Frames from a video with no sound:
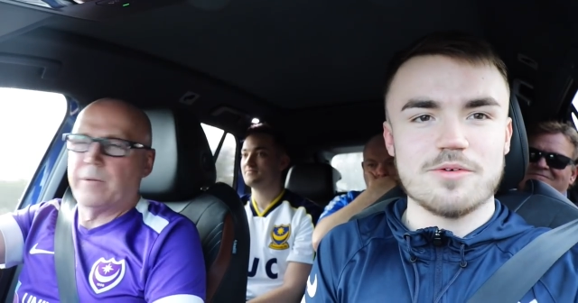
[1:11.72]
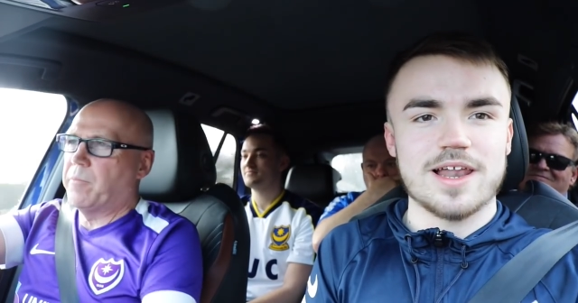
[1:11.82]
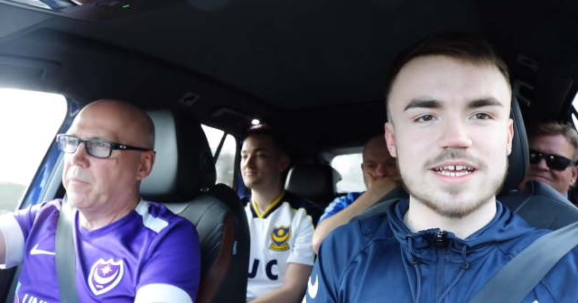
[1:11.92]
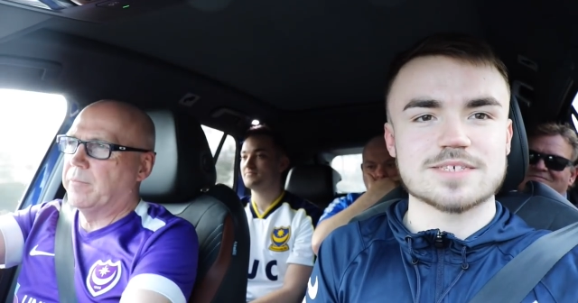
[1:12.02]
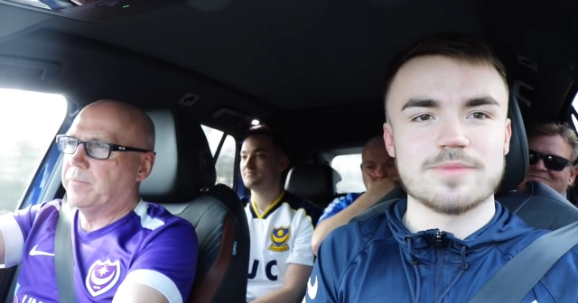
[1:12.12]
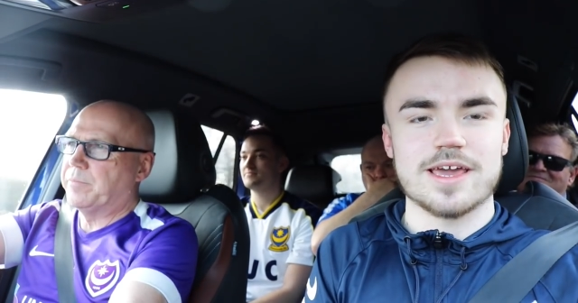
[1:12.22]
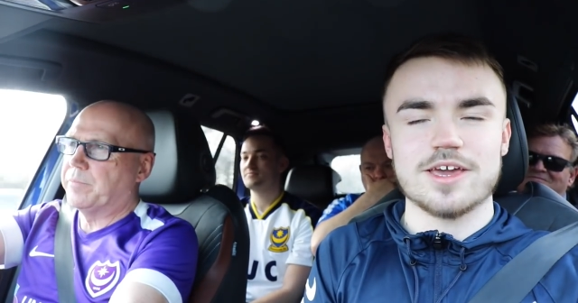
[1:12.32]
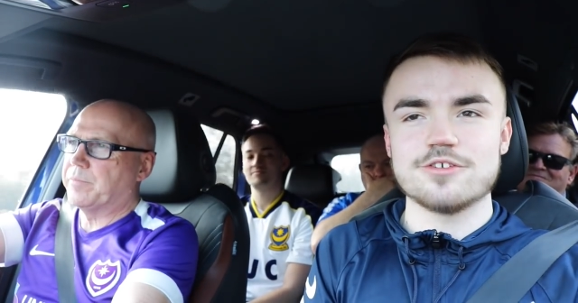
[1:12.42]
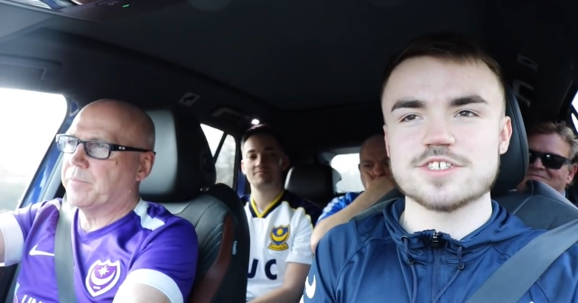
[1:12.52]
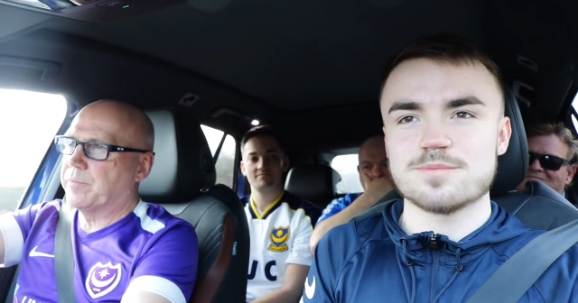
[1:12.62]
Speaker 1: Alex, mate.
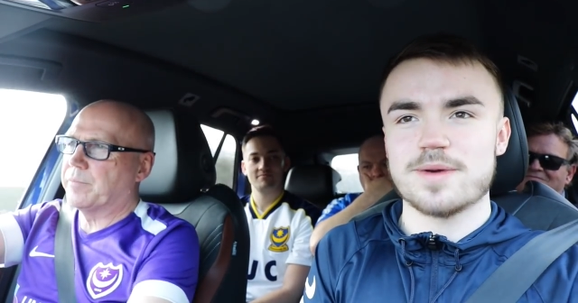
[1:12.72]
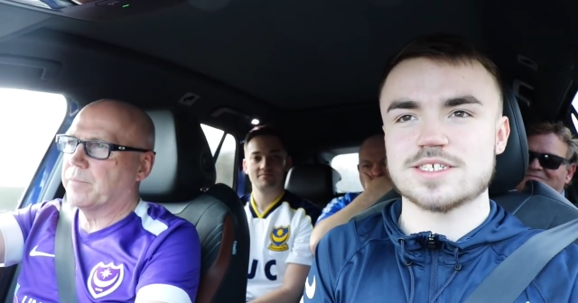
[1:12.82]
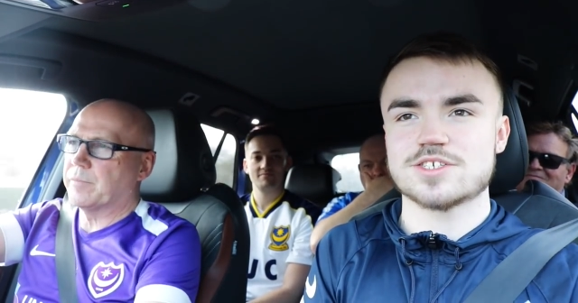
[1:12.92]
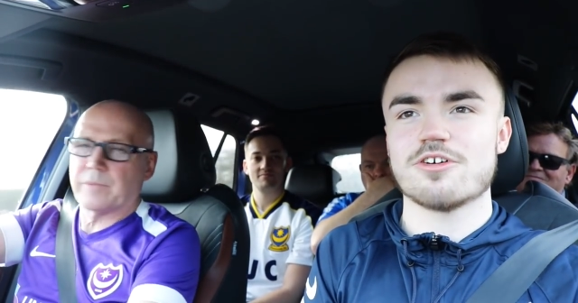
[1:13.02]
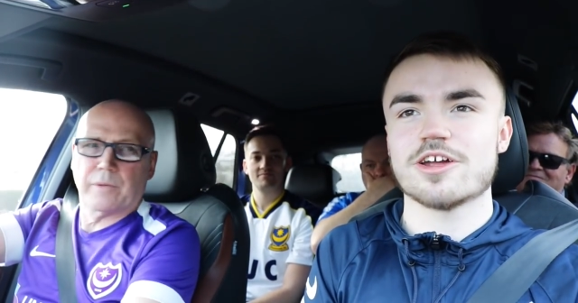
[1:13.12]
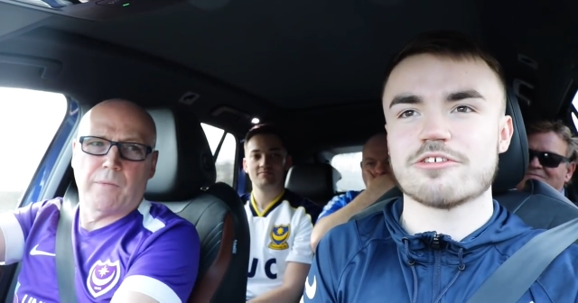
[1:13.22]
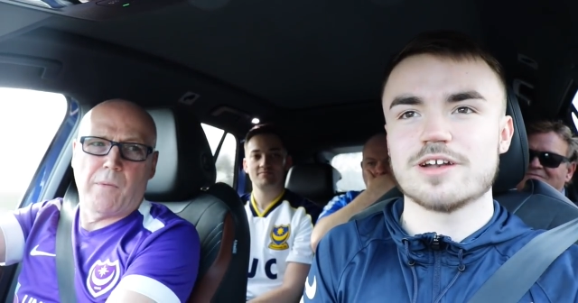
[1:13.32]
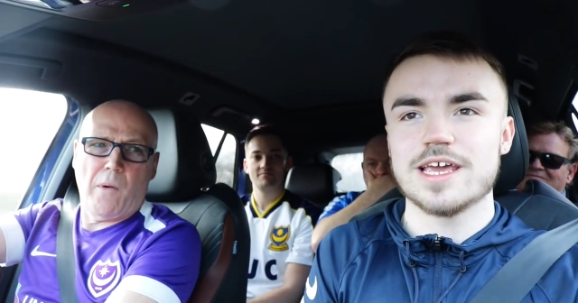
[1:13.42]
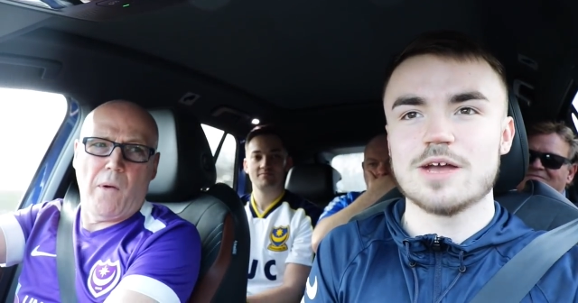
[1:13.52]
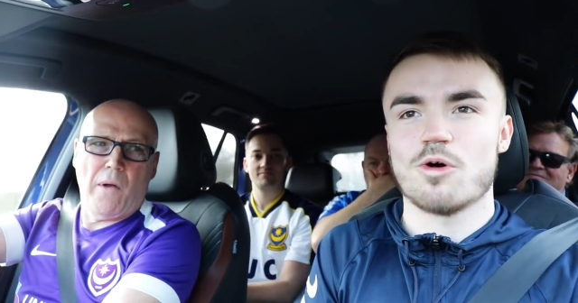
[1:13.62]
Who's the best striker
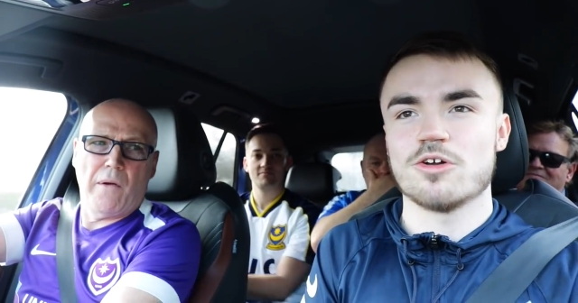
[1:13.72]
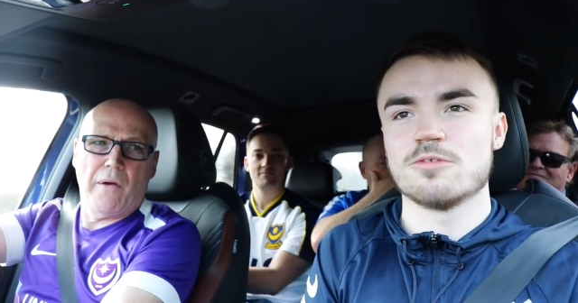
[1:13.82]
in League One,